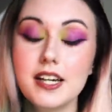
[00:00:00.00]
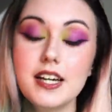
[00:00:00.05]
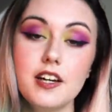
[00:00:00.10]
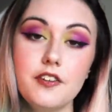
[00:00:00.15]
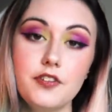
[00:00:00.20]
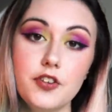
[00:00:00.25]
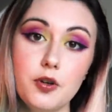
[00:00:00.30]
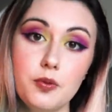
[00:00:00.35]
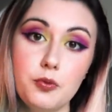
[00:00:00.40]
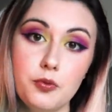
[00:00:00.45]

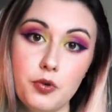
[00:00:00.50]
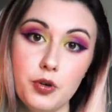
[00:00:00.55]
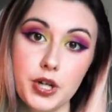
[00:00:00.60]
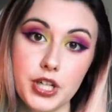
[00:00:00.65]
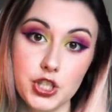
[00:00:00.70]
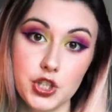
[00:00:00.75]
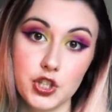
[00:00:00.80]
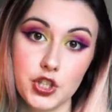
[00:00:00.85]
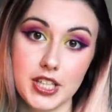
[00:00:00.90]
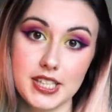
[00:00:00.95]
If you're more
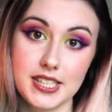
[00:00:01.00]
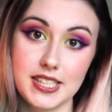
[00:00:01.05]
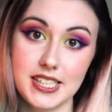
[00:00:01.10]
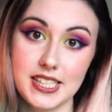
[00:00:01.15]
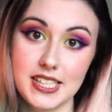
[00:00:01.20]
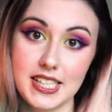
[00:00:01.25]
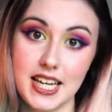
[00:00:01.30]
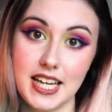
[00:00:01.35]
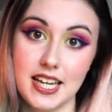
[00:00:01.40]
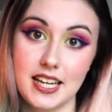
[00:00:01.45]

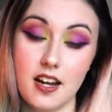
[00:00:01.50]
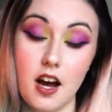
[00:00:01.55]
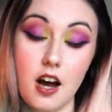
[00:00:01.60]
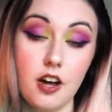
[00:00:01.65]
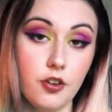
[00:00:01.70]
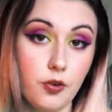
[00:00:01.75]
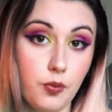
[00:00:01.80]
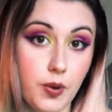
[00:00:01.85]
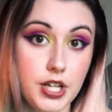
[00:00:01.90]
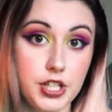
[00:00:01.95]
interested in
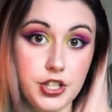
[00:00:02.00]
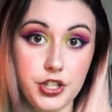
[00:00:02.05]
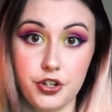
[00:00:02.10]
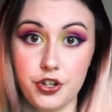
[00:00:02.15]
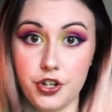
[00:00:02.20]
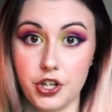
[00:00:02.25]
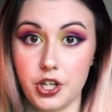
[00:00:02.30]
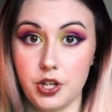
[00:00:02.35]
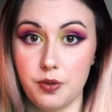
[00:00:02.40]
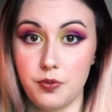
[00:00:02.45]
other ways you
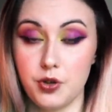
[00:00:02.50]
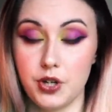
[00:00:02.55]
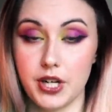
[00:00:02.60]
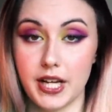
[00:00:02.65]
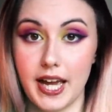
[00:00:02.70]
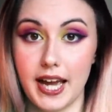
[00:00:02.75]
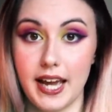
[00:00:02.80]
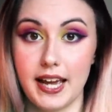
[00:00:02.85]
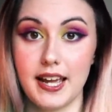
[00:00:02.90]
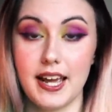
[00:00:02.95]
can
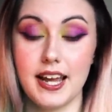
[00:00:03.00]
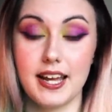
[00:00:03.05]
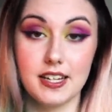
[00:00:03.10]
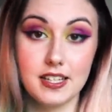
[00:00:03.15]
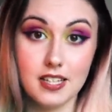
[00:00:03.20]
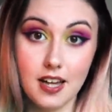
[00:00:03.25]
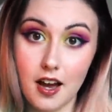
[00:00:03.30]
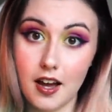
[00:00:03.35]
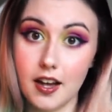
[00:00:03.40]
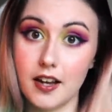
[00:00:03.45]
communicate
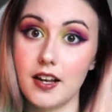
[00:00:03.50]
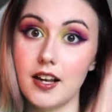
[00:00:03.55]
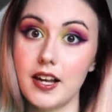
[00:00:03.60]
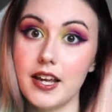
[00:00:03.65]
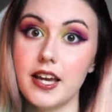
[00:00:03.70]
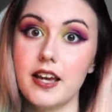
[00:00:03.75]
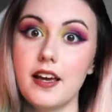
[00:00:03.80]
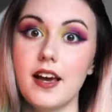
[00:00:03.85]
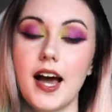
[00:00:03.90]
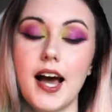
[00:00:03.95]

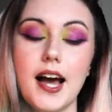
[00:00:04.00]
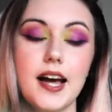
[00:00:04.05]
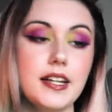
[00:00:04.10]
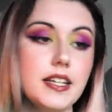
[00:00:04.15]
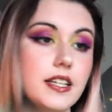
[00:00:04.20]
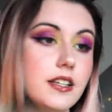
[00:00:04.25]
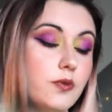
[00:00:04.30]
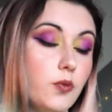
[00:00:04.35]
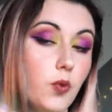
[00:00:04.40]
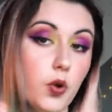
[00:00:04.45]
internally
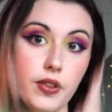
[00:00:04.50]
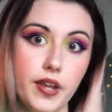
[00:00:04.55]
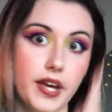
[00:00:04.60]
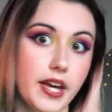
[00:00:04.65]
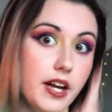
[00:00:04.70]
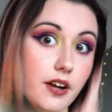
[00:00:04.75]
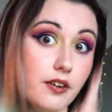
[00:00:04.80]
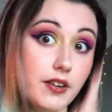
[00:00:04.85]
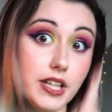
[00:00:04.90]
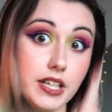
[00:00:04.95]
and what the
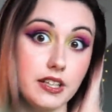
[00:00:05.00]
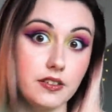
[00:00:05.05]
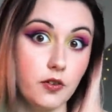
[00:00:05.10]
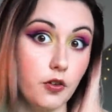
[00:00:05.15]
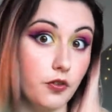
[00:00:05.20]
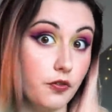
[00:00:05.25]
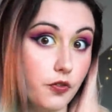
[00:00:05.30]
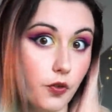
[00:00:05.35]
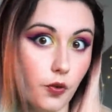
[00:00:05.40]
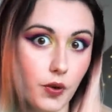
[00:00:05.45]
hearing
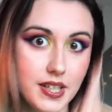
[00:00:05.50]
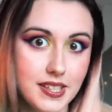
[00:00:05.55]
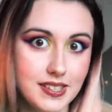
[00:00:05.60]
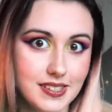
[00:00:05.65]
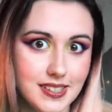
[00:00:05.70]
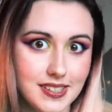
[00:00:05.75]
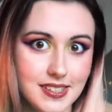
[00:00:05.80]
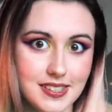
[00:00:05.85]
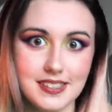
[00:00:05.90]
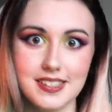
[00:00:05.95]
of
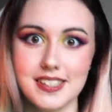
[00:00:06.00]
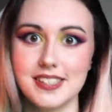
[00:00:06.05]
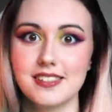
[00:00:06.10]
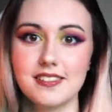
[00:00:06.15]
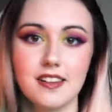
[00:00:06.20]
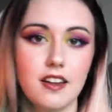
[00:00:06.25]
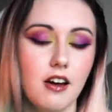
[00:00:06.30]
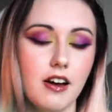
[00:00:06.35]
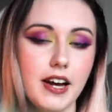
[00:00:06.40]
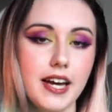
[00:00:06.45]
voices
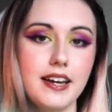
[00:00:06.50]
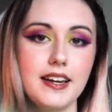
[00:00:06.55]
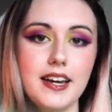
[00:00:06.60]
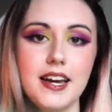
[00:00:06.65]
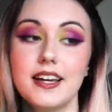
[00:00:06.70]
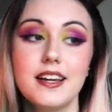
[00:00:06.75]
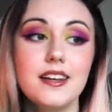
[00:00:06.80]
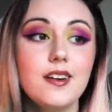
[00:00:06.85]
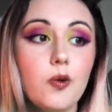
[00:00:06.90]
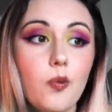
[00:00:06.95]
is like,
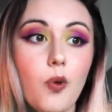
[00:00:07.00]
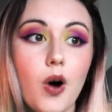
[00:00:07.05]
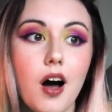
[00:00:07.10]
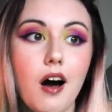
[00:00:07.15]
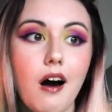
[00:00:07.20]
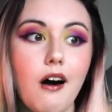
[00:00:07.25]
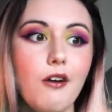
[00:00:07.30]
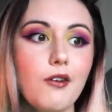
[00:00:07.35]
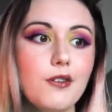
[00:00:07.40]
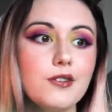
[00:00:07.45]
inner
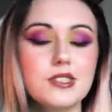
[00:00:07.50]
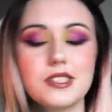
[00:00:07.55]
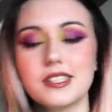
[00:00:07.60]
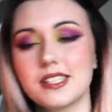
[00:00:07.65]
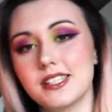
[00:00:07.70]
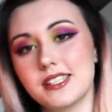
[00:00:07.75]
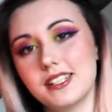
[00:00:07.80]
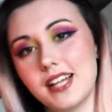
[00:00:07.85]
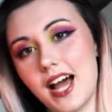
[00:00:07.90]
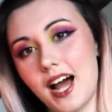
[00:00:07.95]
worlds,
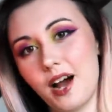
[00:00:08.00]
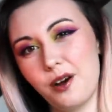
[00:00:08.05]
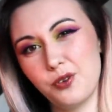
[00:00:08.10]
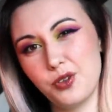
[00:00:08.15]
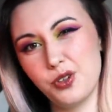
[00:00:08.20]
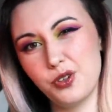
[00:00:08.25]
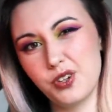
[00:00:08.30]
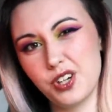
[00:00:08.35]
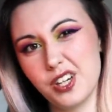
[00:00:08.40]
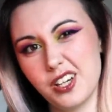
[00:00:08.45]
and how
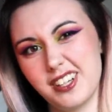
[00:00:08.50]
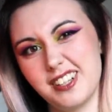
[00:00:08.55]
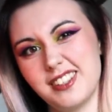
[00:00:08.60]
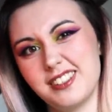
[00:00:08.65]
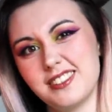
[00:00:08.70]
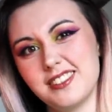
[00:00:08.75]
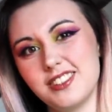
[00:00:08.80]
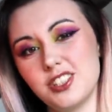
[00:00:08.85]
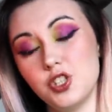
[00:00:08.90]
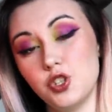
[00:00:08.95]
you
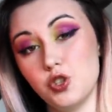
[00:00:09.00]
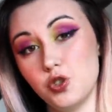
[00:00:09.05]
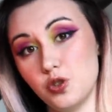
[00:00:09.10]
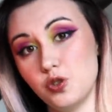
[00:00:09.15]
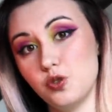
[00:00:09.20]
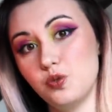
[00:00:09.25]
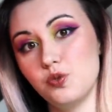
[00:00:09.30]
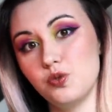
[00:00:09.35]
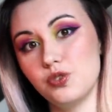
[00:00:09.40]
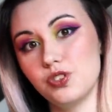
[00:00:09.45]
can
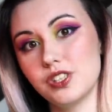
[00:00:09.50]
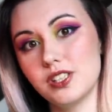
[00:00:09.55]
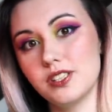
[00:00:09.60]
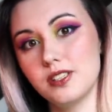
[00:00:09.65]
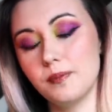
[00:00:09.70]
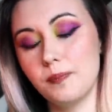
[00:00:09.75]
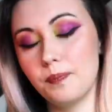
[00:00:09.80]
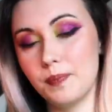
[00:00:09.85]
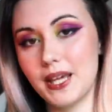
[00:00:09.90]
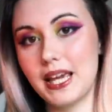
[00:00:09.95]
use
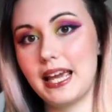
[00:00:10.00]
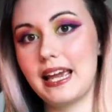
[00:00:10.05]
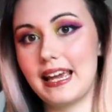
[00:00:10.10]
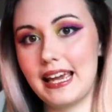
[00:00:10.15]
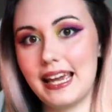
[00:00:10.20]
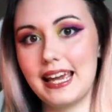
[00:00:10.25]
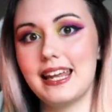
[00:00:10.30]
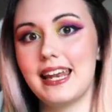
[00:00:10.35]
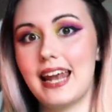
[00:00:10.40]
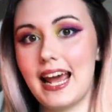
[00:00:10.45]
being
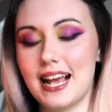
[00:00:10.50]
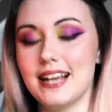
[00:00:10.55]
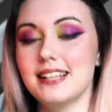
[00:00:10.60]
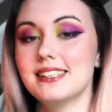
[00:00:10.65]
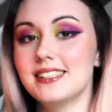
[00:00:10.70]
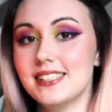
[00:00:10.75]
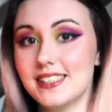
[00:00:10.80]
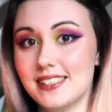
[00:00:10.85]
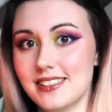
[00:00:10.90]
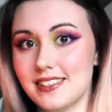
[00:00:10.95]
in a
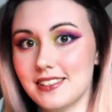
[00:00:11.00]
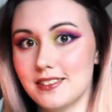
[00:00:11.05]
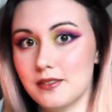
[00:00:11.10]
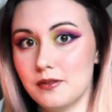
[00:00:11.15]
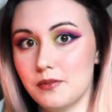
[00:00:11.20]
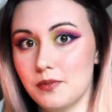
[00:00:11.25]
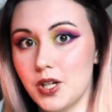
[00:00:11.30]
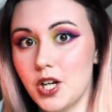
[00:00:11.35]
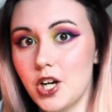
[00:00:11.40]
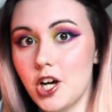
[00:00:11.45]

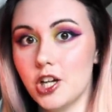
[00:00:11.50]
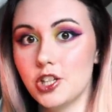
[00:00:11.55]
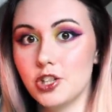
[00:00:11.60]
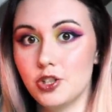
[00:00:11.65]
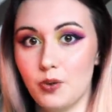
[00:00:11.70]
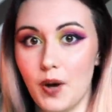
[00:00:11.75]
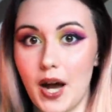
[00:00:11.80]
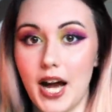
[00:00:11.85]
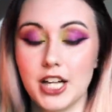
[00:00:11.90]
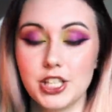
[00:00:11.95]
system
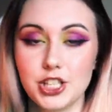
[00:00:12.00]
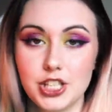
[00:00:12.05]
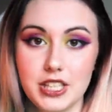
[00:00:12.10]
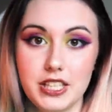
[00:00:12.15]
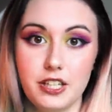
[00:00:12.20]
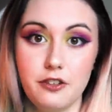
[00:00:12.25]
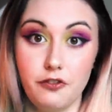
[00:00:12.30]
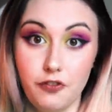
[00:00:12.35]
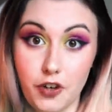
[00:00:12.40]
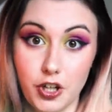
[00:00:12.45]
to
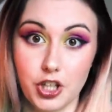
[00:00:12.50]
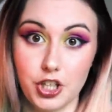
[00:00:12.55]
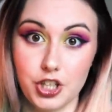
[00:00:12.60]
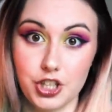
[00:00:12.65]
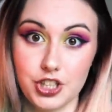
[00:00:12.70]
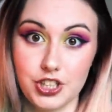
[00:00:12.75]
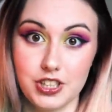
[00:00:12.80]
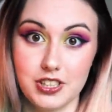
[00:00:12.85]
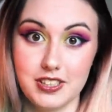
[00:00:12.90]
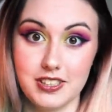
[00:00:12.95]
actually
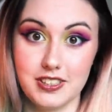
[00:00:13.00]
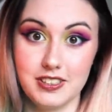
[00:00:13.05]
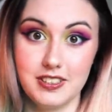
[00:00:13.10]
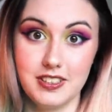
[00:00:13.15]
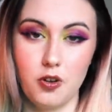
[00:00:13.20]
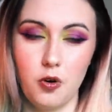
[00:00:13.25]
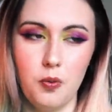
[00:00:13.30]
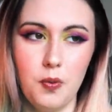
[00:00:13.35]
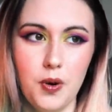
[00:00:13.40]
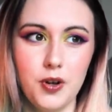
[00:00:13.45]
function
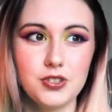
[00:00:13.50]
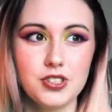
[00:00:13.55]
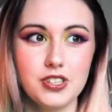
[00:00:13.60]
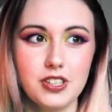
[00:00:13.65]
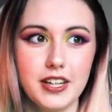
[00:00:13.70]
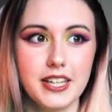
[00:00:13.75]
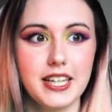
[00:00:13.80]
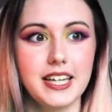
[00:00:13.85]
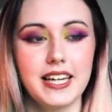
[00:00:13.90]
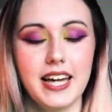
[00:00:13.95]
almost
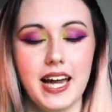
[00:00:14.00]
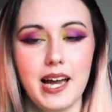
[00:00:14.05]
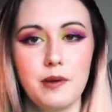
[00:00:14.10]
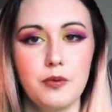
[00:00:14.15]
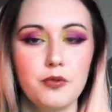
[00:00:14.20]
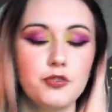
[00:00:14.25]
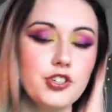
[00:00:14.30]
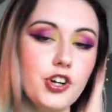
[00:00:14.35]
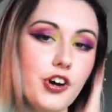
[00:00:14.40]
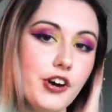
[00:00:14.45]
like a game
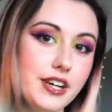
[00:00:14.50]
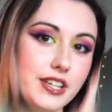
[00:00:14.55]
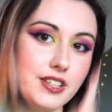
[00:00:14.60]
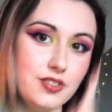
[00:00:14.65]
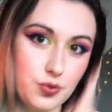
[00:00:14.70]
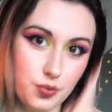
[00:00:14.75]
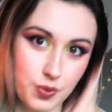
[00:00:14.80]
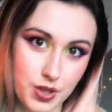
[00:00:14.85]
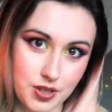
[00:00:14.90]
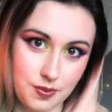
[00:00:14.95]
of
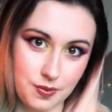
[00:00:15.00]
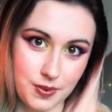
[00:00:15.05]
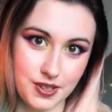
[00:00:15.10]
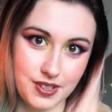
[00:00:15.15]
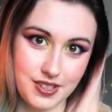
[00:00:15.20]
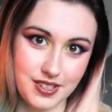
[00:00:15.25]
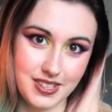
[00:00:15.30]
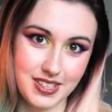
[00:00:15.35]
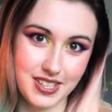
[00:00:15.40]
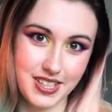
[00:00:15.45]
Chinese
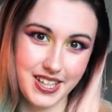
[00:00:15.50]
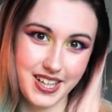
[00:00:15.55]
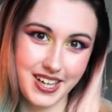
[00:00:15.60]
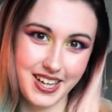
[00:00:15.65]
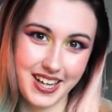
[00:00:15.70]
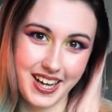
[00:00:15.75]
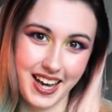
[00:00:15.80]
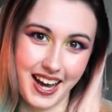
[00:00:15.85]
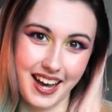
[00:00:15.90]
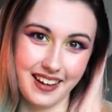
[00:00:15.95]
whispers
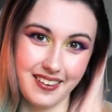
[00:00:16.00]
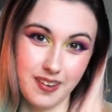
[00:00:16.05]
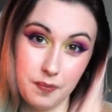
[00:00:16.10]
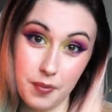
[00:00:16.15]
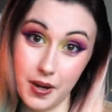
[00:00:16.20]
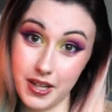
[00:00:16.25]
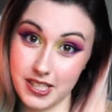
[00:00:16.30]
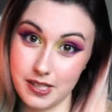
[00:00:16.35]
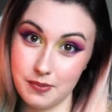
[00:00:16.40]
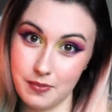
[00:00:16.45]
and the
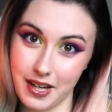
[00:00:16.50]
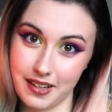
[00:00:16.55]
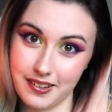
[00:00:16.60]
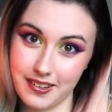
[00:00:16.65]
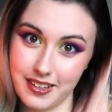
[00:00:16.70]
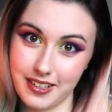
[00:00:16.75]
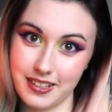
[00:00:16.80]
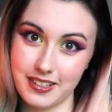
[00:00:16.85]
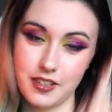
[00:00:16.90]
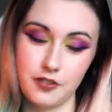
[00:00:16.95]
buddy
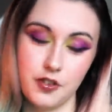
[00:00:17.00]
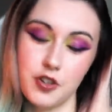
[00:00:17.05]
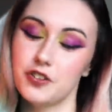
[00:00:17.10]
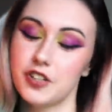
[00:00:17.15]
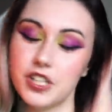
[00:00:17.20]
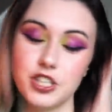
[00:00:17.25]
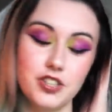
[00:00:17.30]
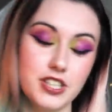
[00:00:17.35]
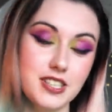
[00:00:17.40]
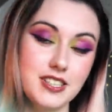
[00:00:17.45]
method. If
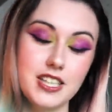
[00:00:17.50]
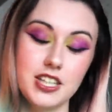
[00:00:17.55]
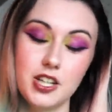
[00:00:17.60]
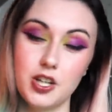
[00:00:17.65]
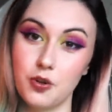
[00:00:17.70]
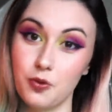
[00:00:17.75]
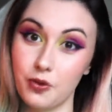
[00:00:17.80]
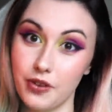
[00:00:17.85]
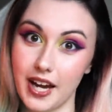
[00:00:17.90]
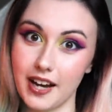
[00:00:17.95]
you're interested
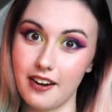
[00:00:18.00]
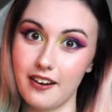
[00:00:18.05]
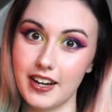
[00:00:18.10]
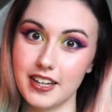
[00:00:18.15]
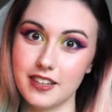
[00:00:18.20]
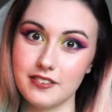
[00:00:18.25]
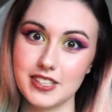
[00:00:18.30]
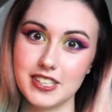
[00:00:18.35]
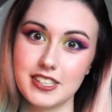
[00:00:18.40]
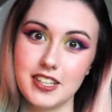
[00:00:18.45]
in all that
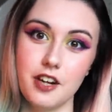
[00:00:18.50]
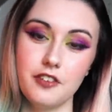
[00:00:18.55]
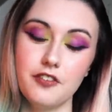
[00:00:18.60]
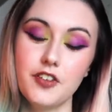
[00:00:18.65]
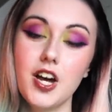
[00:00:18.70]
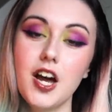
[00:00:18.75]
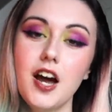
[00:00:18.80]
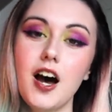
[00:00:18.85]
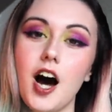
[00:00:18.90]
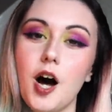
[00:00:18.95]
kind of stuff,
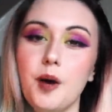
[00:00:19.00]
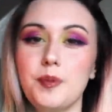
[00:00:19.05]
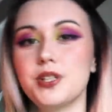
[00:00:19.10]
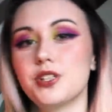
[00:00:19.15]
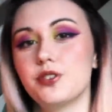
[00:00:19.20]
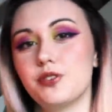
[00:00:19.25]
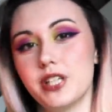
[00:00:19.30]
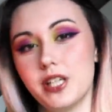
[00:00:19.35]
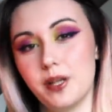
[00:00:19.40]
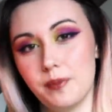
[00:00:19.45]
I'll be
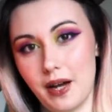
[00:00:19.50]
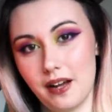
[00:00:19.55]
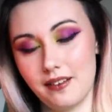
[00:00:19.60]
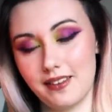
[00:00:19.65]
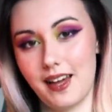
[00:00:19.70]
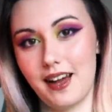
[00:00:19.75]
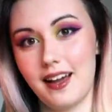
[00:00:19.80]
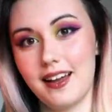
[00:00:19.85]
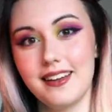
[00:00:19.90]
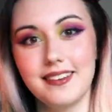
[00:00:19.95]
talking about
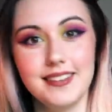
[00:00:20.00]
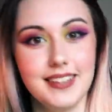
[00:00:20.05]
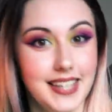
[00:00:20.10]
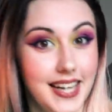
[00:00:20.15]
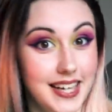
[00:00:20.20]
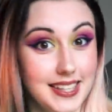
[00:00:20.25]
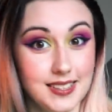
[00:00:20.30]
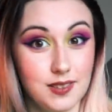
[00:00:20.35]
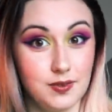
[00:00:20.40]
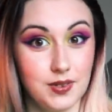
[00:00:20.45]
that in the
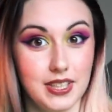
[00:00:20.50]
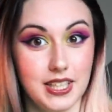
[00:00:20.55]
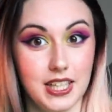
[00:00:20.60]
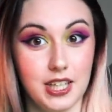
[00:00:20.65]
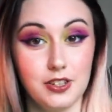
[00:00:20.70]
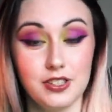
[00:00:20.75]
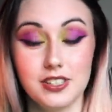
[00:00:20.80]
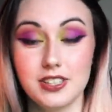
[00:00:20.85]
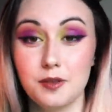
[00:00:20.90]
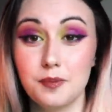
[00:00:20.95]
next
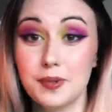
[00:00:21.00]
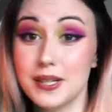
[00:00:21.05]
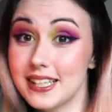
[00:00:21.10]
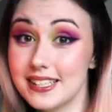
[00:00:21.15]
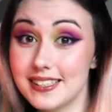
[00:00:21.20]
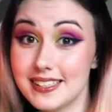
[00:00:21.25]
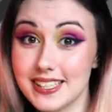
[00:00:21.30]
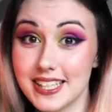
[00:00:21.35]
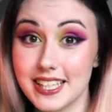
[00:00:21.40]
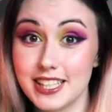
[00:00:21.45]
video. So
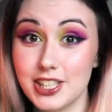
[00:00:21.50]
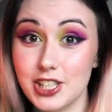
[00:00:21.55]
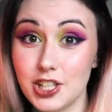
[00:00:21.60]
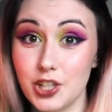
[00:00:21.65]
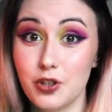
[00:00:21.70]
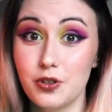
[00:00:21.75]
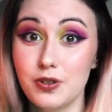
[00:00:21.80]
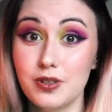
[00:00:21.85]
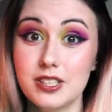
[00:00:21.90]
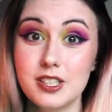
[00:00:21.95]
please stay
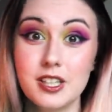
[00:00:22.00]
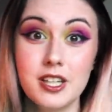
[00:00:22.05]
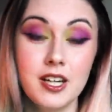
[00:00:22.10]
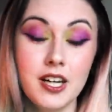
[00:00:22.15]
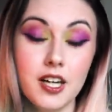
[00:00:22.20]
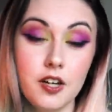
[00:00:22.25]
tuned.